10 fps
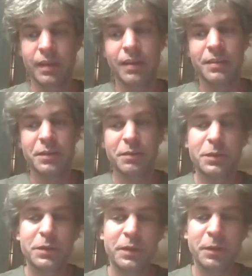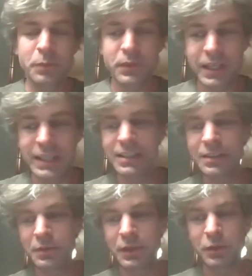So for doing computations
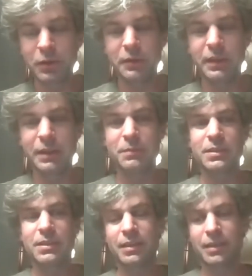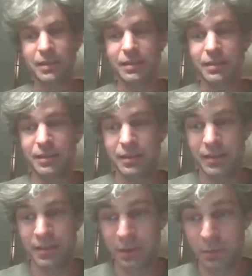with logarithms, a
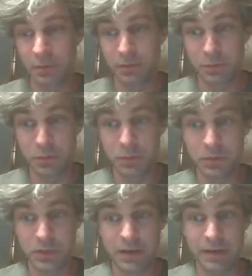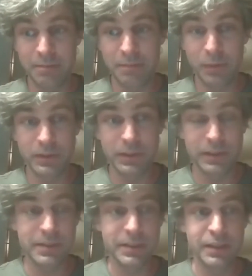couple of rules are important,
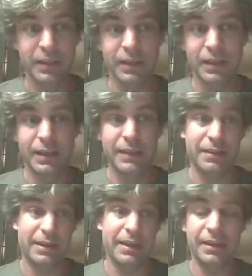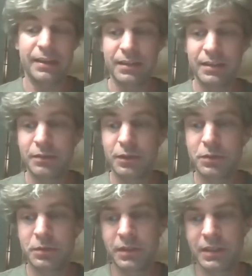and they're here. The first
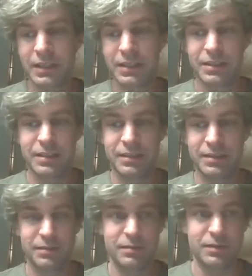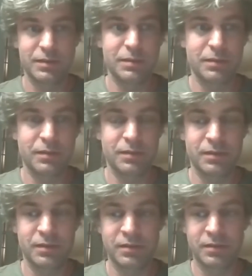one is the
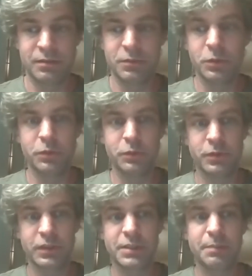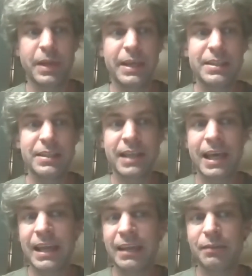rule for summation.
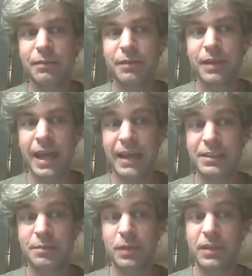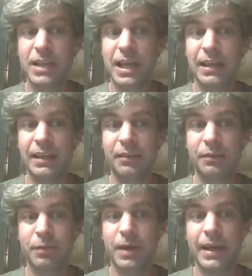Ln of x plus ln of
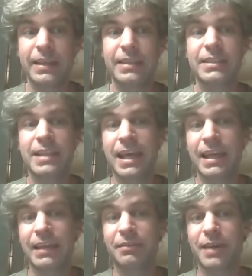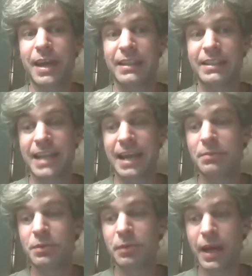y is ln of x times
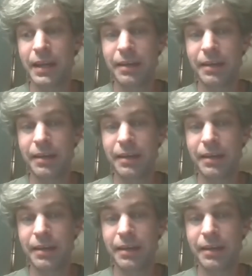y.